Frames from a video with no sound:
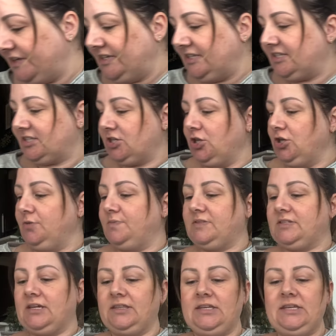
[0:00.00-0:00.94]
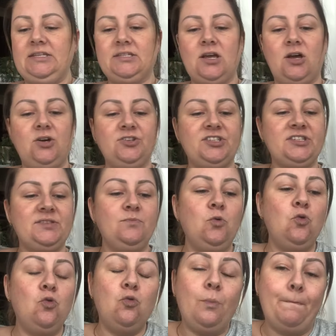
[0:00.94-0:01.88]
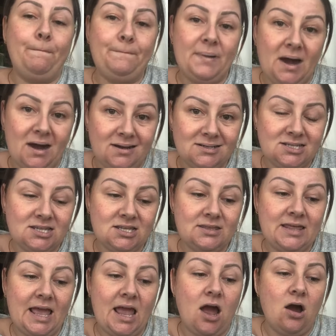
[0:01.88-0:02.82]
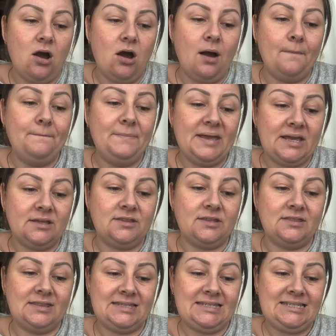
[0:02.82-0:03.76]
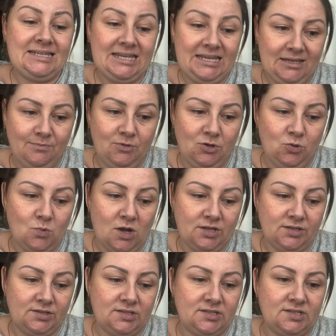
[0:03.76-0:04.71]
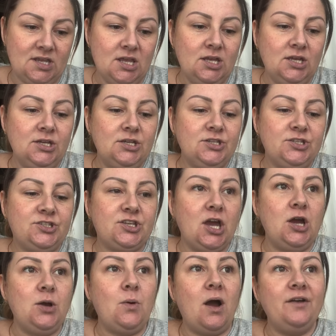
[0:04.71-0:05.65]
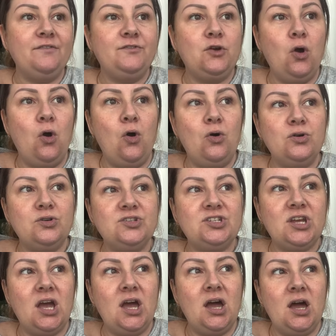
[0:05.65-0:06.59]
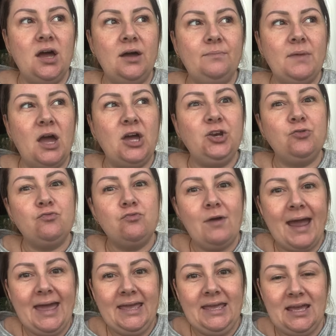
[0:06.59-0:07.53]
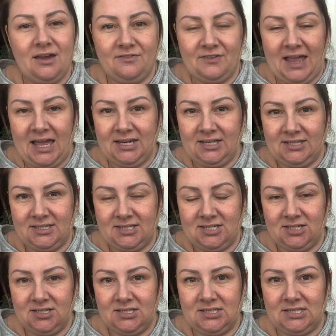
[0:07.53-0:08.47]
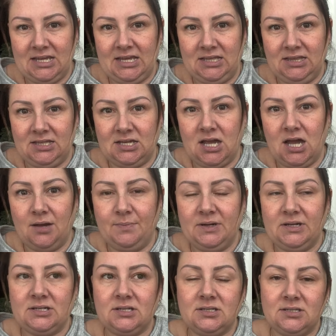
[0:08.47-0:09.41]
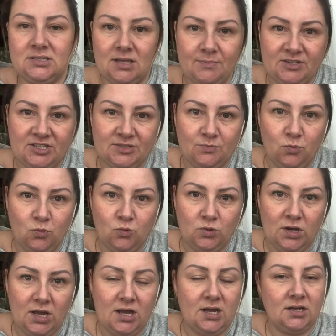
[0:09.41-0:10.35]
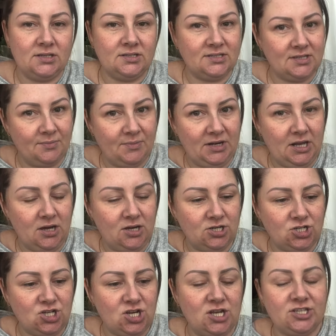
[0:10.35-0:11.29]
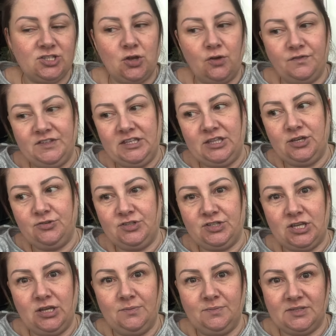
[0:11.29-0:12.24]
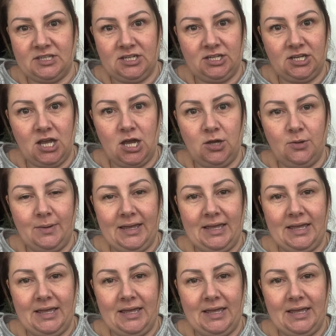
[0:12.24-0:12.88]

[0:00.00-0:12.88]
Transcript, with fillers: these scoops. Now these are small, but they are bigger than the Temu ones. So I've got um, an array of canisters in the cupboard. Some are smaller, some are larger. So obviously those scoops are going to go